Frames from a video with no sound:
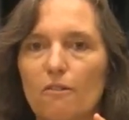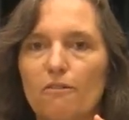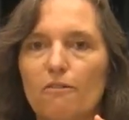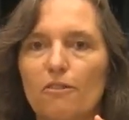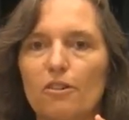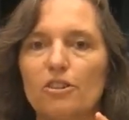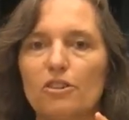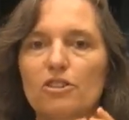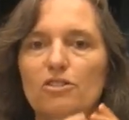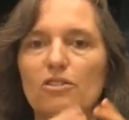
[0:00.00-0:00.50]

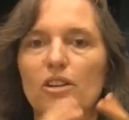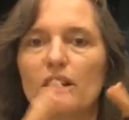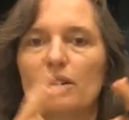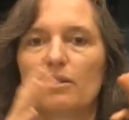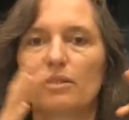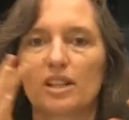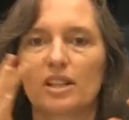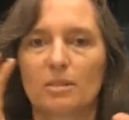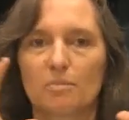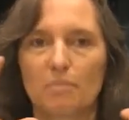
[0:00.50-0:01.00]
first try
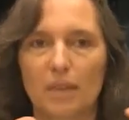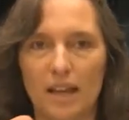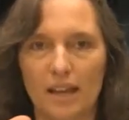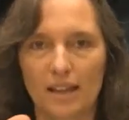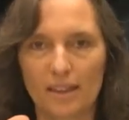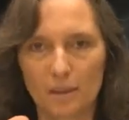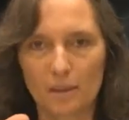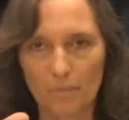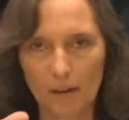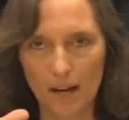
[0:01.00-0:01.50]
to
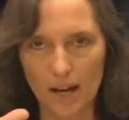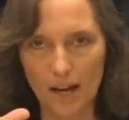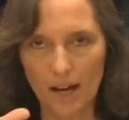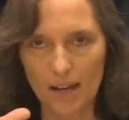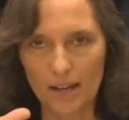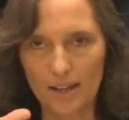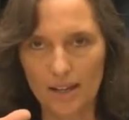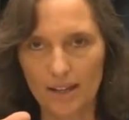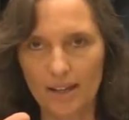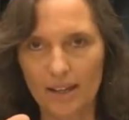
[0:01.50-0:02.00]
expand the
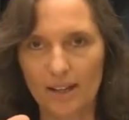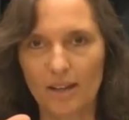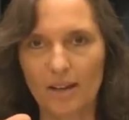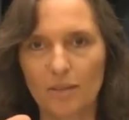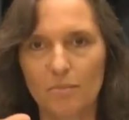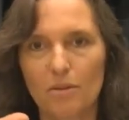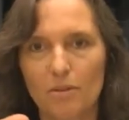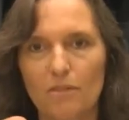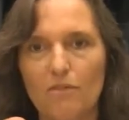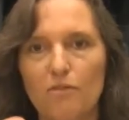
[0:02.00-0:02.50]
pie
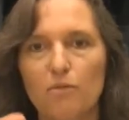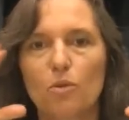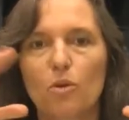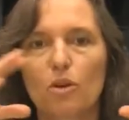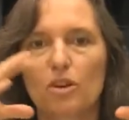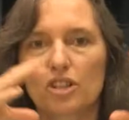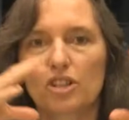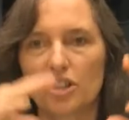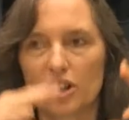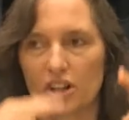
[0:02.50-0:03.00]

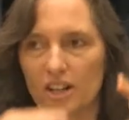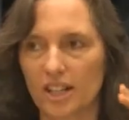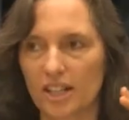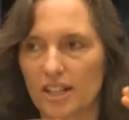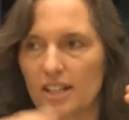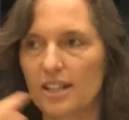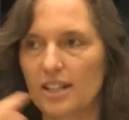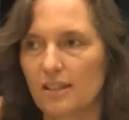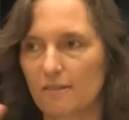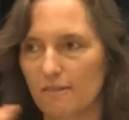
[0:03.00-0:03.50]
before starting
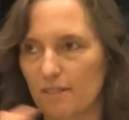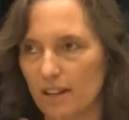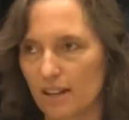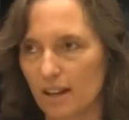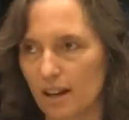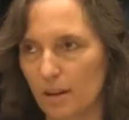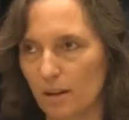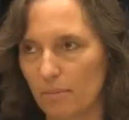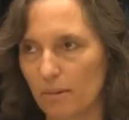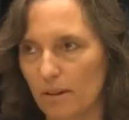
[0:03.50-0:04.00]
to divvy it
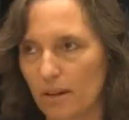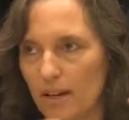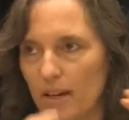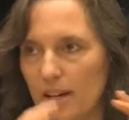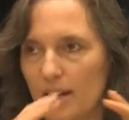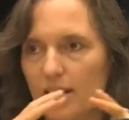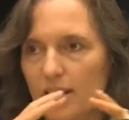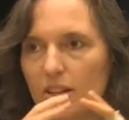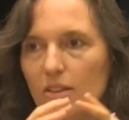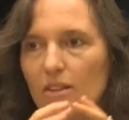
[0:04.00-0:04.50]
up.
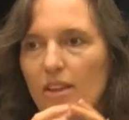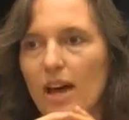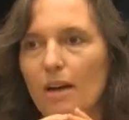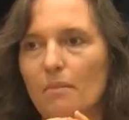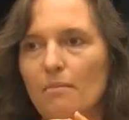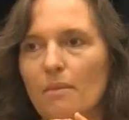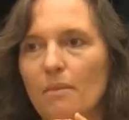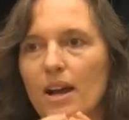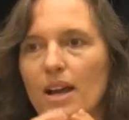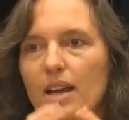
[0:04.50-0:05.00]
So
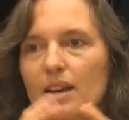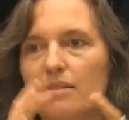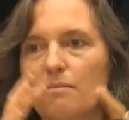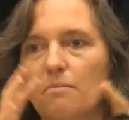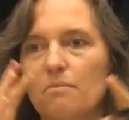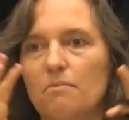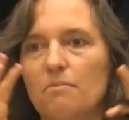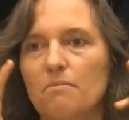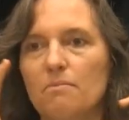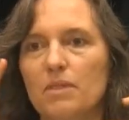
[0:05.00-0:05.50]
that
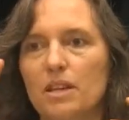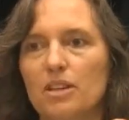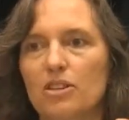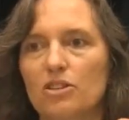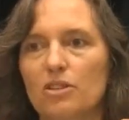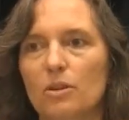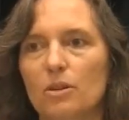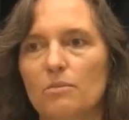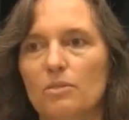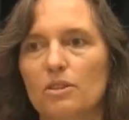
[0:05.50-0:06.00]
might be in
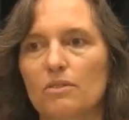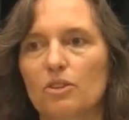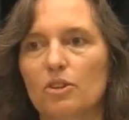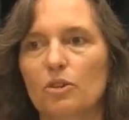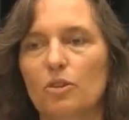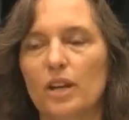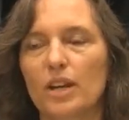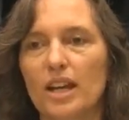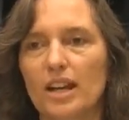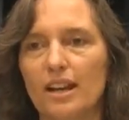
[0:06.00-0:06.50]
terms of
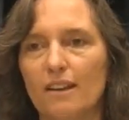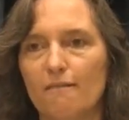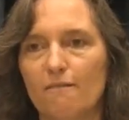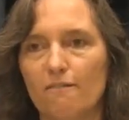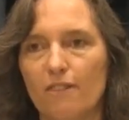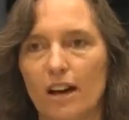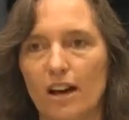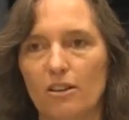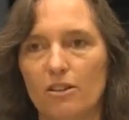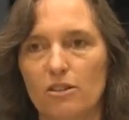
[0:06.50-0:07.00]
creating
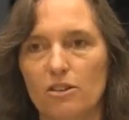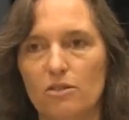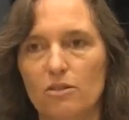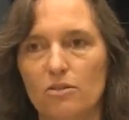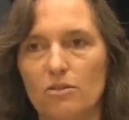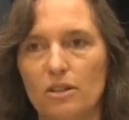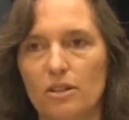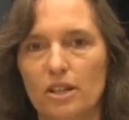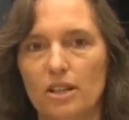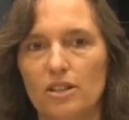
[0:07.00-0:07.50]

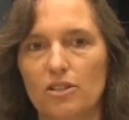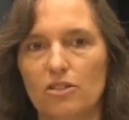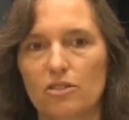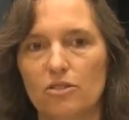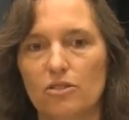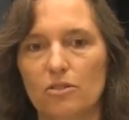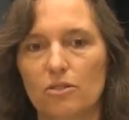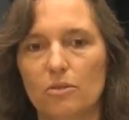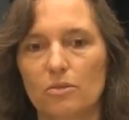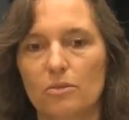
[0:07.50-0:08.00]
value, in
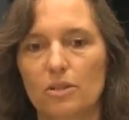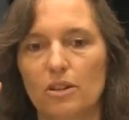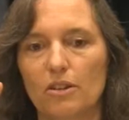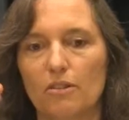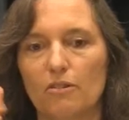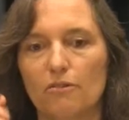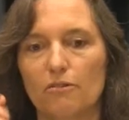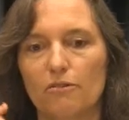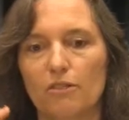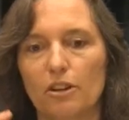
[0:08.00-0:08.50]
terms
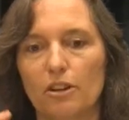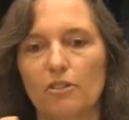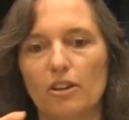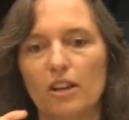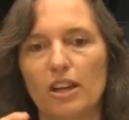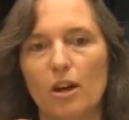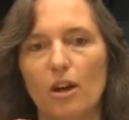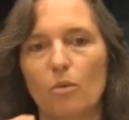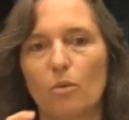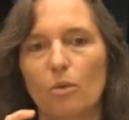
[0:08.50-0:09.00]
of
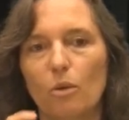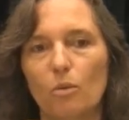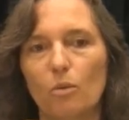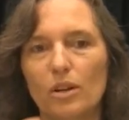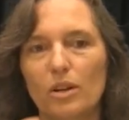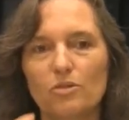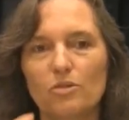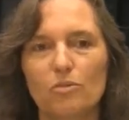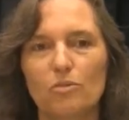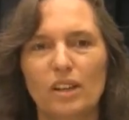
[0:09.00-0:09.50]
figuring out, well,
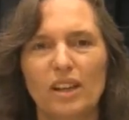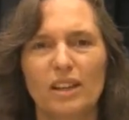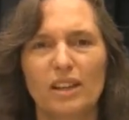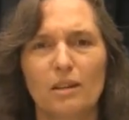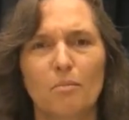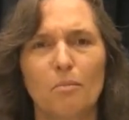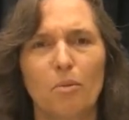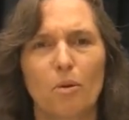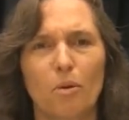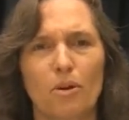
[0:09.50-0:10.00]
what's really
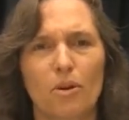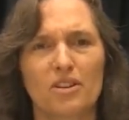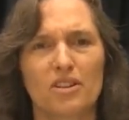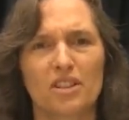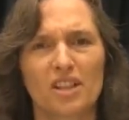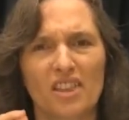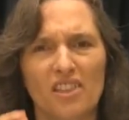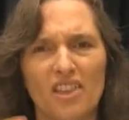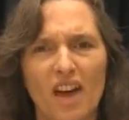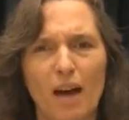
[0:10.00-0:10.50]
important
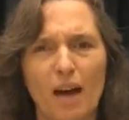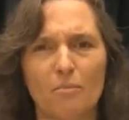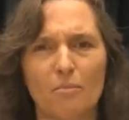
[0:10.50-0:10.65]
to that